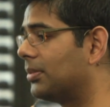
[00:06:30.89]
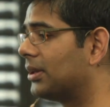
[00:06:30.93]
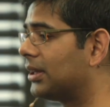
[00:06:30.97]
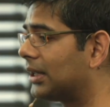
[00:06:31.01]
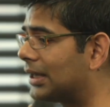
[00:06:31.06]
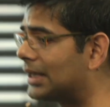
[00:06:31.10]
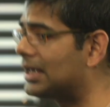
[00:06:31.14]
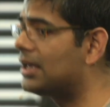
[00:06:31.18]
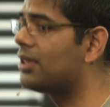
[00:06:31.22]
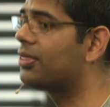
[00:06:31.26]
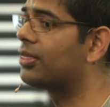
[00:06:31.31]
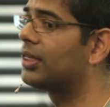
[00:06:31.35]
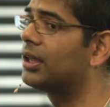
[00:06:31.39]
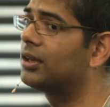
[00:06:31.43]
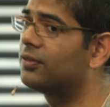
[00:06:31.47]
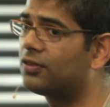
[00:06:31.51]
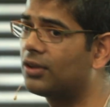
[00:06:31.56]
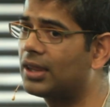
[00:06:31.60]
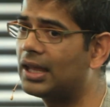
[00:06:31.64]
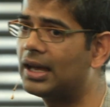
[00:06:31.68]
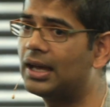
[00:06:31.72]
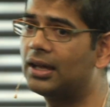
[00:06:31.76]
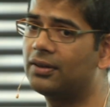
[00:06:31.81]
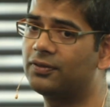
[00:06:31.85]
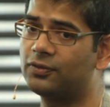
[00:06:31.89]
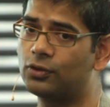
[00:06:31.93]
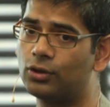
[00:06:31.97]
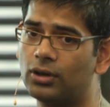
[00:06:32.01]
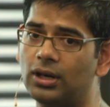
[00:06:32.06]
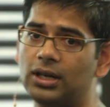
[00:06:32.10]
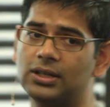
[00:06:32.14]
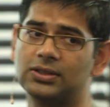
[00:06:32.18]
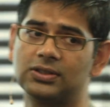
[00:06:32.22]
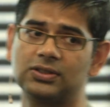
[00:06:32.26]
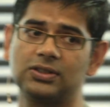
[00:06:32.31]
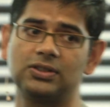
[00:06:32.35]
But the key thing for
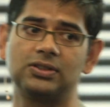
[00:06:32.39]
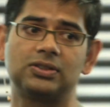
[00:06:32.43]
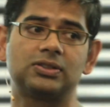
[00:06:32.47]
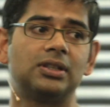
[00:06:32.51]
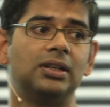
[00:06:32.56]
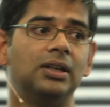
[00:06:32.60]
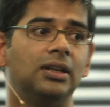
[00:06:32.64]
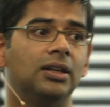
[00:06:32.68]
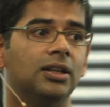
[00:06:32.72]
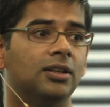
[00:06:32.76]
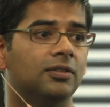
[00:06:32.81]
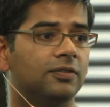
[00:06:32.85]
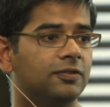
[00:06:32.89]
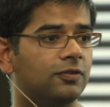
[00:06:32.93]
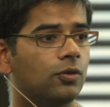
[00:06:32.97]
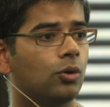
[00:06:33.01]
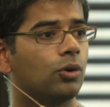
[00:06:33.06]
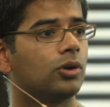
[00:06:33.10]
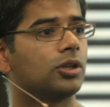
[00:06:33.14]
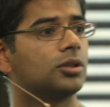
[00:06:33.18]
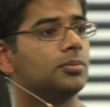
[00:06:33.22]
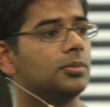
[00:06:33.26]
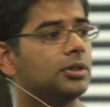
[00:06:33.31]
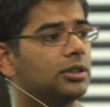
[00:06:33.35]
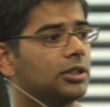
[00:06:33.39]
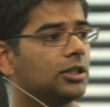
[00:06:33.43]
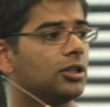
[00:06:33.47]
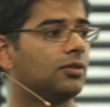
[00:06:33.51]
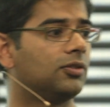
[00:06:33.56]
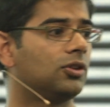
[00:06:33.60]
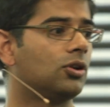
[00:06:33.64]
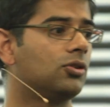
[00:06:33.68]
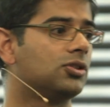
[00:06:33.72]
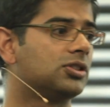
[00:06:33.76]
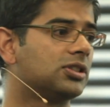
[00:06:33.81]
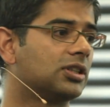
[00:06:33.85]
us is 40 million
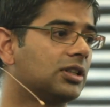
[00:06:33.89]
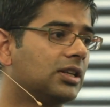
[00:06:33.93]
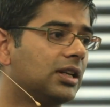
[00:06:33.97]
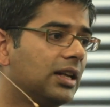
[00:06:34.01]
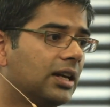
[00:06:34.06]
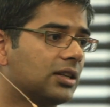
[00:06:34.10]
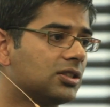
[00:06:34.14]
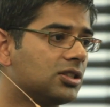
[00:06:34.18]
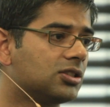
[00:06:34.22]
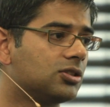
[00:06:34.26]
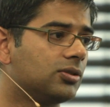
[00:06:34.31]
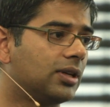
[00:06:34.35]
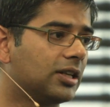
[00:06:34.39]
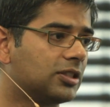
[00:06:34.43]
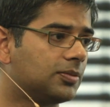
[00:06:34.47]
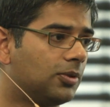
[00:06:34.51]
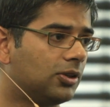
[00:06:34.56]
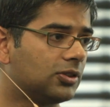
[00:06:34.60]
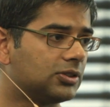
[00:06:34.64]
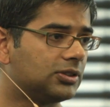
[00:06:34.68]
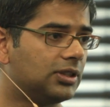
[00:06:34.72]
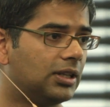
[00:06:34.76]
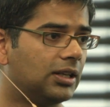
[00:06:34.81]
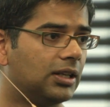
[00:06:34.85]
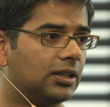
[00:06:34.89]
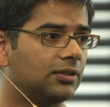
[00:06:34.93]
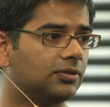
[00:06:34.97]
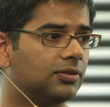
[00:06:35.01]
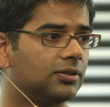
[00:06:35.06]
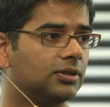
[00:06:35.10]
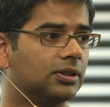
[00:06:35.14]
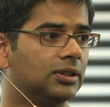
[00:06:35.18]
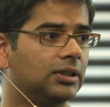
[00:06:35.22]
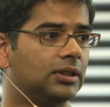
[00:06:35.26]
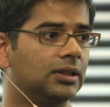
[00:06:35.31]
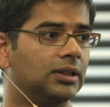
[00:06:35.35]
of those are connected to Xbox Live,
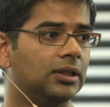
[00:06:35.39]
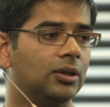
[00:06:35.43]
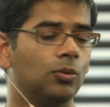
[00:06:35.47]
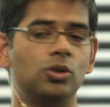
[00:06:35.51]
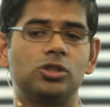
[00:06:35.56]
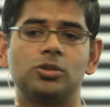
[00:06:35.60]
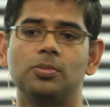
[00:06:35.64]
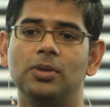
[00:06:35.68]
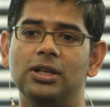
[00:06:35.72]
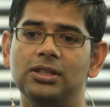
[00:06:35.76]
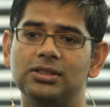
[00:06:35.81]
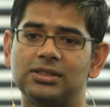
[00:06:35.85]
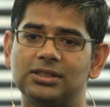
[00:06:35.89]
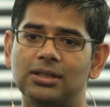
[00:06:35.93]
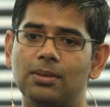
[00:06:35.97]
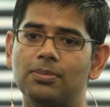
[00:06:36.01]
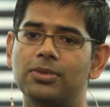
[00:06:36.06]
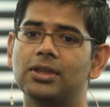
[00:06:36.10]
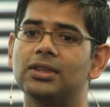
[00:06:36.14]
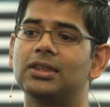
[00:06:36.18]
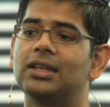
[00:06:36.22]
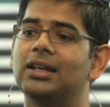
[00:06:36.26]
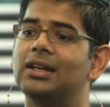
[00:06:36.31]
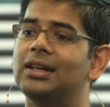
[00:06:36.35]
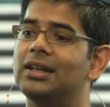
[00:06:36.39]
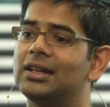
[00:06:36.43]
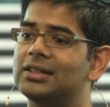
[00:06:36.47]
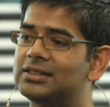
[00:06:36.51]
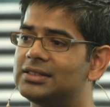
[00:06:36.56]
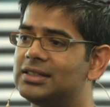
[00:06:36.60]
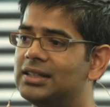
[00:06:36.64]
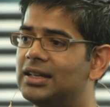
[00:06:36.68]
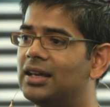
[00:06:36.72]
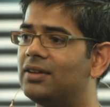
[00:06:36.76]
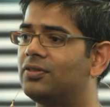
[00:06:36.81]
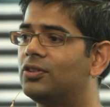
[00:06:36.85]
which means something that has
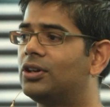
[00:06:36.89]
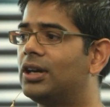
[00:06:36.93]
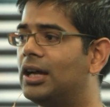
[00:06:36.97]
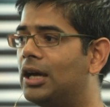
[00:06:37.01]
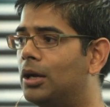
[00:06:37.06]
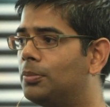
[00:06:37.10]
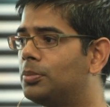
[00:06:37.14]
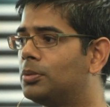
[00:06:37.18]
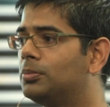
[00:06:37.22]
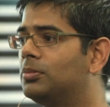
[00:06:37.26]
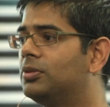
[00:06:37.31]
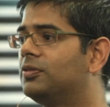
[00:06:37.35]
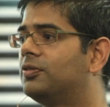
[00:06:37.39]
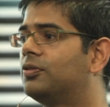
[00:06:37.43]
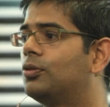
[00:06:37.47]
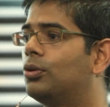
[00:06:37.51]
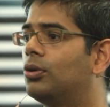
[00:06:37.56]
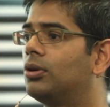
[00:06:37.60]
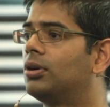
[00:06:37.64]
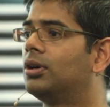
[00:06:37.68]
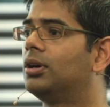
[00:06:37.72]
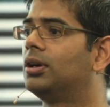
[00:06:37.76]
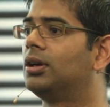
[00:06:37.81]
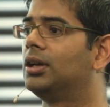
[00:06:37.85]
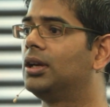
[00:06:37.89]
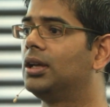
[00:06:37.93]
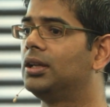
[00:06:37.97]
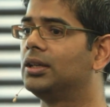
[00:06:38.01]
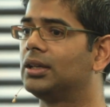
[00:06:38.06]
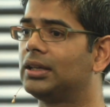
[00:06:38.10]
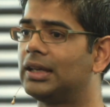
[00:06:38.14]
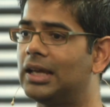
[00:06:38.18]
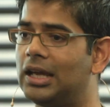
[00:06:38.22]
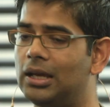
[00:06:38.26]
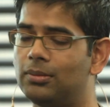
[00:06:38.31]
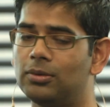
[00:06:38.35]
never happened before in
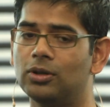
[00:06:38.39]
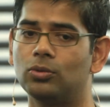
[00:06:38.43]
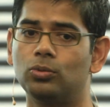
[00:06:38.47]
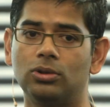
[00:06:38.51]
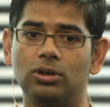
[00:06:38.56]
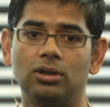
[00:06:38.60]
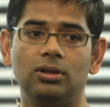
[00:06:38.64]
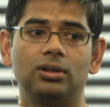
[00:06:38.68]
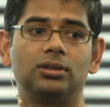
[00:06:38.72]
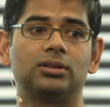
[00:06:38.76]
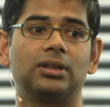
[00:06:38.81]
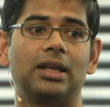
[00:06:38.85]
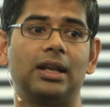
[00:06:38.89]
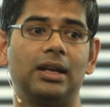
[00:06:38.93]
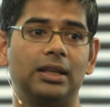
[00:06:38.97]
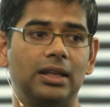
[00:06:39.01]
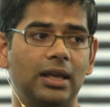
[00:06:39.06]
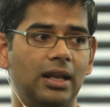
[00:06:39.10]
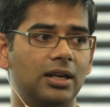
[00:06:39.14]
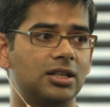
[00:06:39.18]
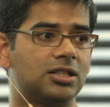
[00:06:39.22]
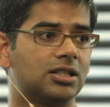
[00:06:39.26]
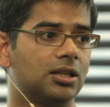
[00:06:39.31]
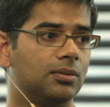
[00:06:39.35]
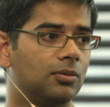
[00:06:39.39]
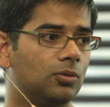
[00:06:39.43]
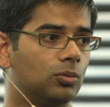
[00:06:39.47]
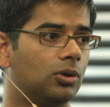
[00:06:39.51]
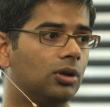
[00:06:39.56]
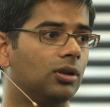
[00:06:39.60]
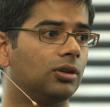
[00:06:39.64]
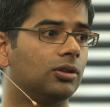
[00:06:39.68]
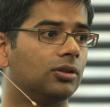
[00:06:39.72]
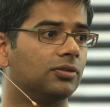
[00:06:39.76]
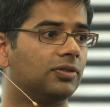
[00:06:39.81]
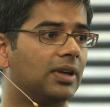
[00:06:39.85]
a gaming world and the entertainment
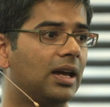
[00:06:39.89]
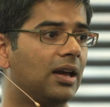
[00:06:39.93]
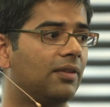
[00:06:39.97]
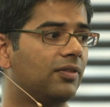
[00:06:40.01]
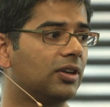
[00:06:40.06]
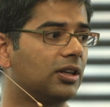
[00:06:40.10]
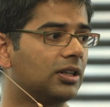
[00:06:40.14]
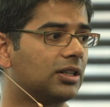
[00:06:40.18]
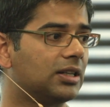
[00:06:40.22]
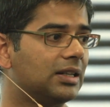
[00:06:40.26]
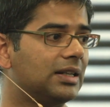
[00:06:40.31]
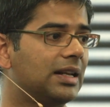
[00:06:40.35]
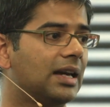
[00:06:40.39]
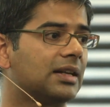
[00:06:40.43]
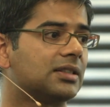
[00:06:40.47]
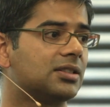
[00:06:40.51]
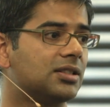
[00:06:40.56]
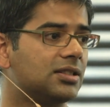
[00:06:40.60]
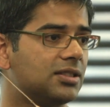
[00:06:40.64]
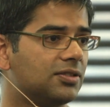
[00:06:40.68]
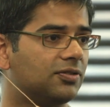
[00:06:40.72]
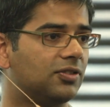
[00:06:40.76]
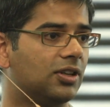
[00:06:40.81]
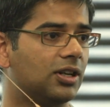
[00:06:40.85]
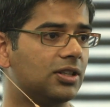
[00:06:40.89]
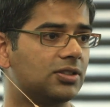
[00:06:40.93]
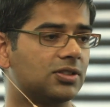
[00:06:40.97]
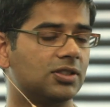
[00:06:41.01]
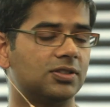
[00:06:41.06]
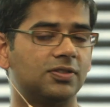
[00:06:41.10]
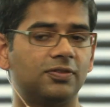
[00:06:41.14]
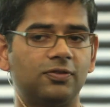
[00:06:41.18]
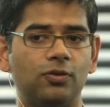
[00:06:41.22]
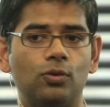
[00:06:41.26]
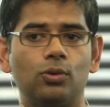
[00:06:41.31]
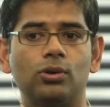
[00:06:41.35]
world of having connected
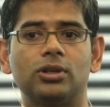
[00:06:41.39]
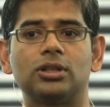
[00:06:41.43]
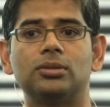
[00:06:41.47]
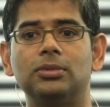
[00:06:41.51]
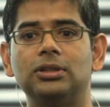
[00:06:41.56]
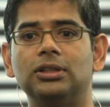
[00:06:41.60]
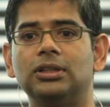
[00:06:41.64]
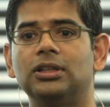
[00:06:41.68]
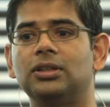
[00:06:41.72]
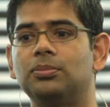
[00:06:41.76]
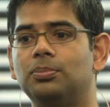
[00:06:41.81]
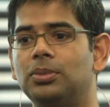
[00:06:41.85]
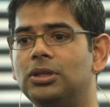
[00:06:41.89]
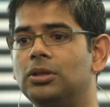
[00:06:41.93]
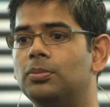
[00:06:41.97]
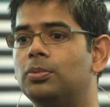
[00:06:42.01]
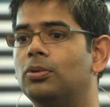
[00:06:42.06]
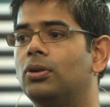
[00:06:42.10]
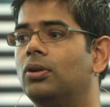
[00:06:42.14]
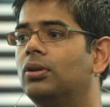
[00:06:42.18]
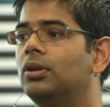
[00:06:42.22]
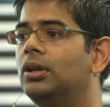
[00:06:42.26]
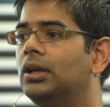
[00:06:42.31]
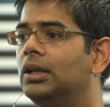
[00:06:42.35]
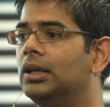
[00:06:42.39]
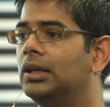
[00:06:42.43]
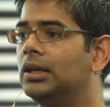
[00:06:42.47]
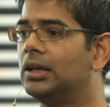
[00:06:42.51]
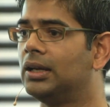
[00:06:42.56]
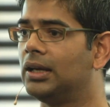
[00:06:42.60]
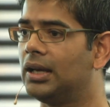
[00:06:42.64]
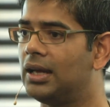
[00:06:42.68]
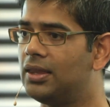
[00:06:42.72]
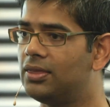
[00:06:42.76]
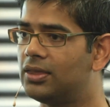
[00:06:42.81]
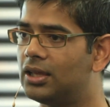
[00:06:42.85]
devices, 40 million people
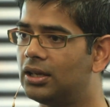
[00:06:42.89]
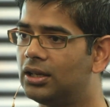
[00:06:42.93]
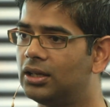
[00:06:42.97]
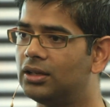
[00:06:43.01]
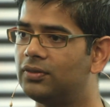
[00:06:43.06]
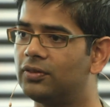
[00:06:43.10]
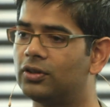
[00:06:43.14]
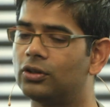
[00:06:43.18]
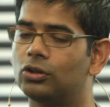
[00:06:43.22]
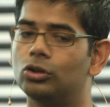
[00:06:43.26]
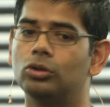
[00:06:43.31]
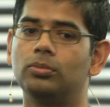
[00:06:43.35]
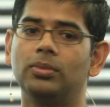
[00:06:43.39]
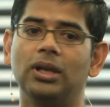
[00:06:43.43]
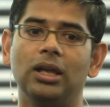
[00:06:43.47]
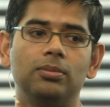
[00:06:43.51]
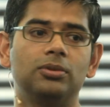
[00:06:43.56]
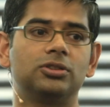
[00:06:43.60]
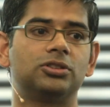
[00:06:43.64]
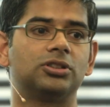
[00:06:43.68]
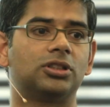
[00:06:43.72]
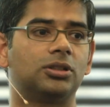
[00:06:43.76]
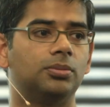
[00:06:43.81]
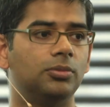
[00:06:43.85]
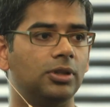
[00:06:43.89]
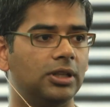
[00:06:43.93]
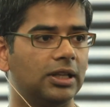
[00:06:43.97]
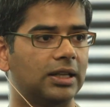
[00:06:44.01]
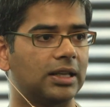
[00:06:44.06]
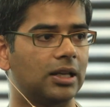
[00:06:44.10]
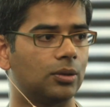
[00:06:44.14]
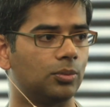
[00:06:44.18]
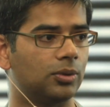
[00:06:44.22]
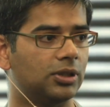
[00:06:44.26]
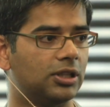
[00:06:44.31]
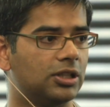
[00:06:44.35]
in their living room able to
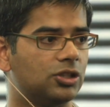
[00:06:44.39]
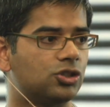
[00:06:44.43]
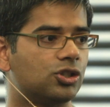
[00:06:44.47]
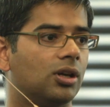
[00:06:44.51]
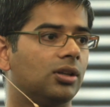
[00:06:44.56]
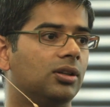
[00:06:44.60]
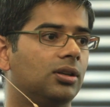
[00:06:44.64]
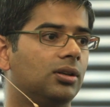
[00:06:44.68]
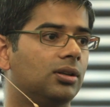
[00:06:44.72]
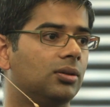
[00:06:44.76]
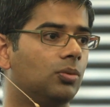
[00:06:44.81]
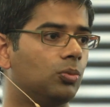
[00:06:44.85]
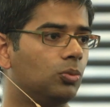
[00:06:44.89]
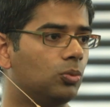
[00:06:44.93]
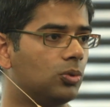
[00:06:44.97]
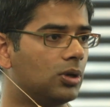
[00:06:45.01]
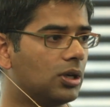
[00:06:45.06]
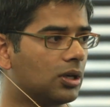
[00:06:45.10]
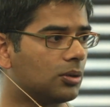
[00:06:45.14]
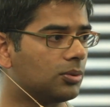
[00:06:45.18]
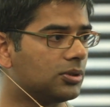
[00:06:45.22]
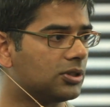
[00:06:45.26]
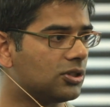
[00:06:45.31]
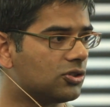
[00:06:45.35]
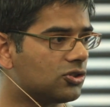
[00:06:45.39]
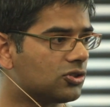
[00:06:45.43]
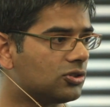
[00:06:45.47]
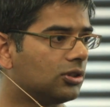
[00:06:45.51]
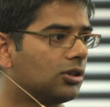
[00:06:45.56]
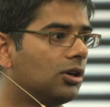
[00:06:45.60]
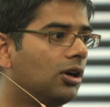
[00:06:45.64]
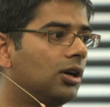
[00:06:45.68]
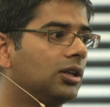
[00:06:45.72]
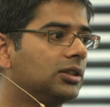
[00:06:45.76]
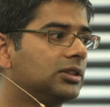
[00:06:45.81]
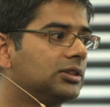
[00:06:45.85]
communicate with each other, work with digital
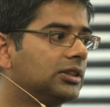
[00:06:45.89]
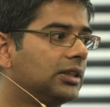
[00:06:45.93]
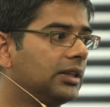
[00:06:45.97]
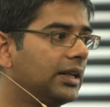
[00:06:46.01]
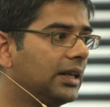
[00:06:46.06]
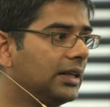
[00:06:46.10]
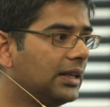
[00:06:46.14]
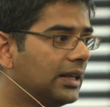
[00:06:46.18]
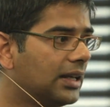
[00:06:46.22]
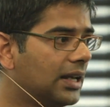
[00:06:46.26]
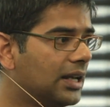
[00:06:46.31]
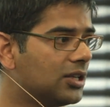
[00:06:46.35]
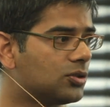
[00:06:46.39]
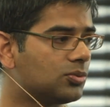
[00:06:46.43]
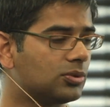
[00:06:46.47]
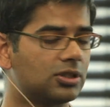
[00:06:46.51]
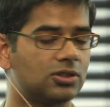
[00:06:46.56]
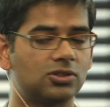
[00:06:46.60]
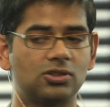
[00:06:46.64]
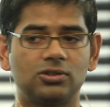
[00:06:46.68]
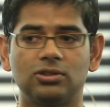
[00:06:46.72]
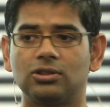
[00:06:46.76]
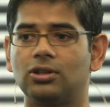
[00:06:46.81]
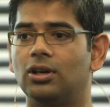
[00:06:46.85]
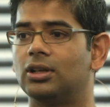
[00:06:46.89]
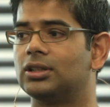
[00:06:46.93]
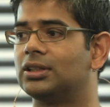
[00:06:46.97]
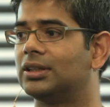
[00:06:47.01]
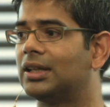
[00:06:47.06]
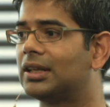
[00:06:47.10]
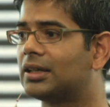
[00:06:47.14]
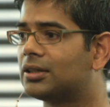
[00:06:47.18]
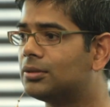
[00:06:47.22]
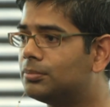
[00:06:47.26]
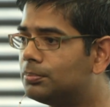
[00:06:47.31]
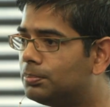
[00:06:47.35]
content, engage with digital content.
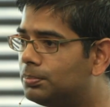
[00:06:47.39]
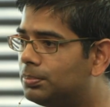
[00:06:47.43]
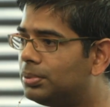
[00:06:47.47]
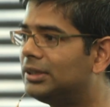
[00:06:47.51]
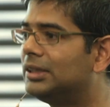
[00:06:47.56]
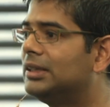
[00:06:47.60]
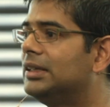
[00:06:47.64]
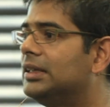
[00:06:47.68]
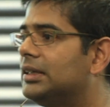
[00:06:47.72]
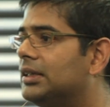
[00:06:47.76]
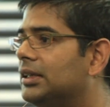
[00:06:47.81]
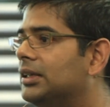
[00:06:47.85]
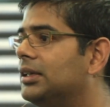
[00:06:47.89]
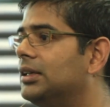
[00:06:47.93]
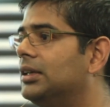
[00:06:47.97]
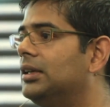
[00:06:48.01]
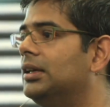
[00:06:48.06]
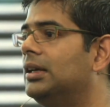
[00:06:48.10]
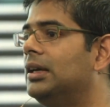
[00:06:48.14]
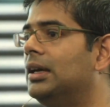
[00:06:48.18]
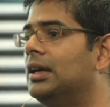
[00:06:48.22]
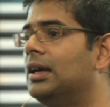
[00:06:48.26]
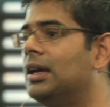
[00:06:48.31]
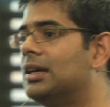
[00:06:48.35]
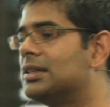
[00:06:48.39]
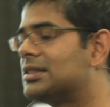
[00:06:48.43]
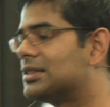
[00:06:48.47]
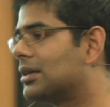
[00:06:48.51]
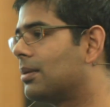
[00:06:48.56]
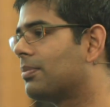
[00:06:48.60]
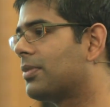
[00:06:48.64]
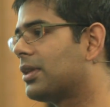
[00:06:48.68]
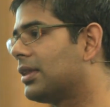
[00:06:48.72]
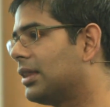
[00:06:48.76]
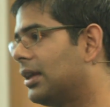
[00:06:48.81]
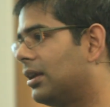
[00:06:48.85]
That completely is
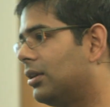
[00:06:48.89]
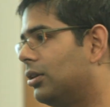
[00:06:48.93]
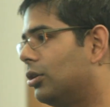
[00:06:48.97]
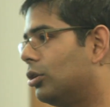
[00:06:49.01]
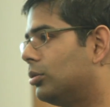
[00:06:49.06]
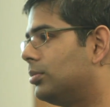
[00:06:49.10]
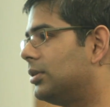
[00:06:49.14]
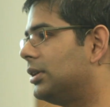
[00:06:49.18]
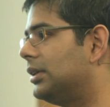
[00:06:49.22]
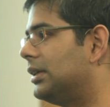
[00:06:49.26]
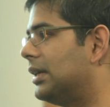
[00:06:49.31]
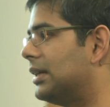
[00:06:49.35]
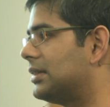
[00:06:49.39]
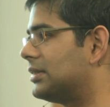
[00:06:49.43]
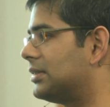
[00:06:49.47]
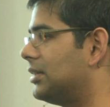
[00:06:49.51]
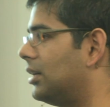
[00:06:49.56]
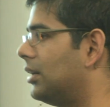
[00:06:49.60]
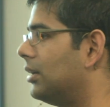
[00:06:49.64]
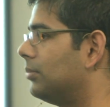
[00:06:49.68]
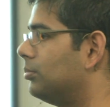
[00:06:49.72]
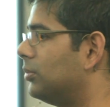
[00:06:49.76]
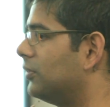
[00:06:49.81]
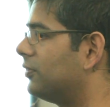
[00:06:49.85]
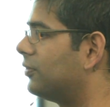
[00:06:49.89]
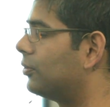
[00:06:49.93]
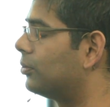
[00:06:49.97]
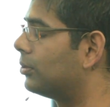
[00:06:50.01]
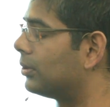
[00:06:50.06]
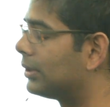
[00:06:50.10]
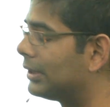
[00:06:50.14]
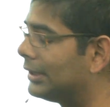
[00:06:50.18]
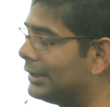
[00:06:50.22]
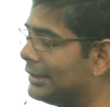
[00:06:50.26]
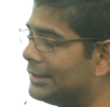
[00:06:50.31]
something that nobody has done before.